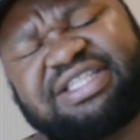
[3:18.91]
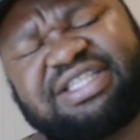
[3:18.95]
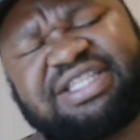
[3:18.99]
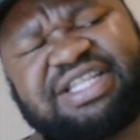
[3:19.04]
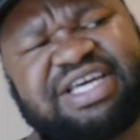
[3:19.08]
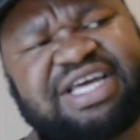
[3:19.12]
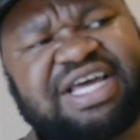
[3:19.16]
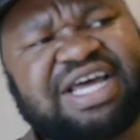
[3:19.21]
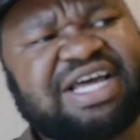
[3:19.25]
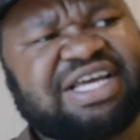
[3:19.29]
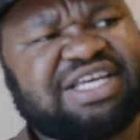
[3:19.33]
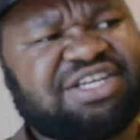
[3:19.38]

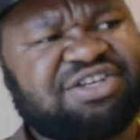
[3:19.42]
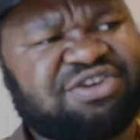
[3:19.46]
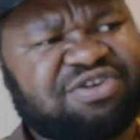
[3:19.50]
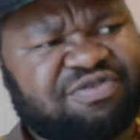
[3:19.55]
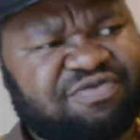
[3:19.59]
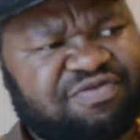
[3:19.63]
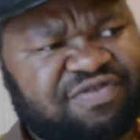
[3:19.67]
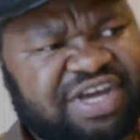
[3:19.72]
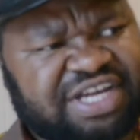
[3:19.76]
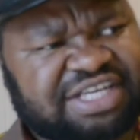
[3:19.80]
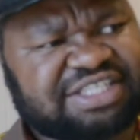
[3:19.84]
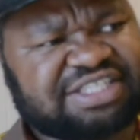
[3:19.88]
they are
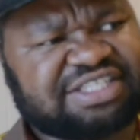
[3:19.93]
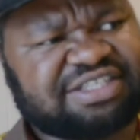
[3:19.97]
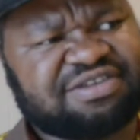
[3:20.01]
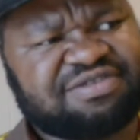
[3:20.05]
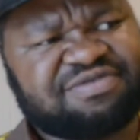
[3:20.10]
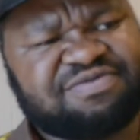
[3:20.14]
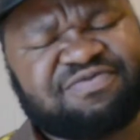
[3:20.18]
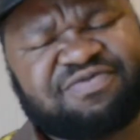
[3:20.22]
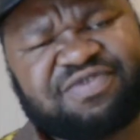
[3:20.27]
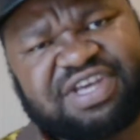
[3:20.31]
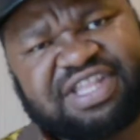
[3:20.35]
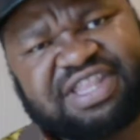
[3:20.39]

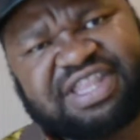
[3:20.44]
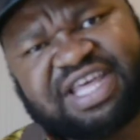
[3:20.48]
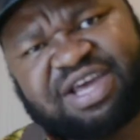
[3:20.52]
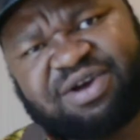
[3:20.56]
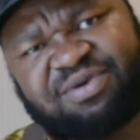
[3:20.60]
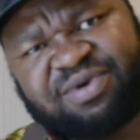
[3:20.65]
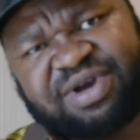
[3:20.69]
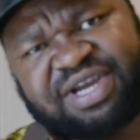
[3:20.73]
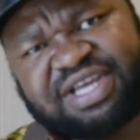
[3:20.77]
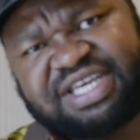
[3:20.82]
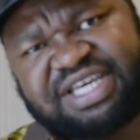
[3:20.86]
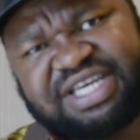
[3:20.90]
innovative, and they
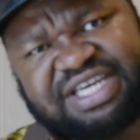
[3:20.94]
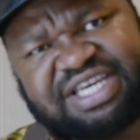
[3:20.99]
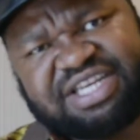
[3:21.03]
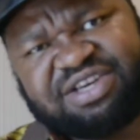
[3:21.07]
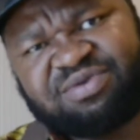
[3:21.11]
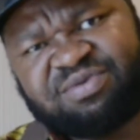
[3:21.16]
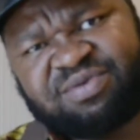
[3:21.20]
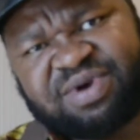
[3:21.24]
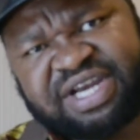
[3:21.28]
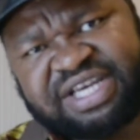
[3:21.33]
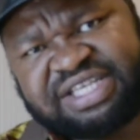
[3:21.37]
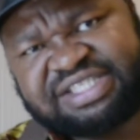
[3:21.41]
are working
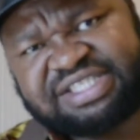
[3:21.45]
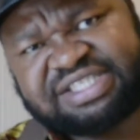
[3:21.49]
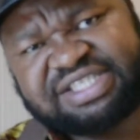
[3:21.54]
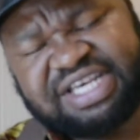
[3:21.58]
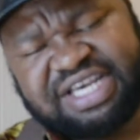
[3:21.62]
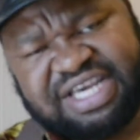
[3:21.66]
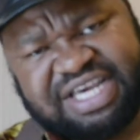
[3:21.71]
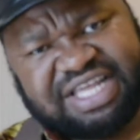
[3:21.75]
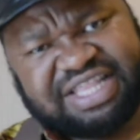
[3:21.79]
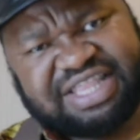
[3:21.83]
in ways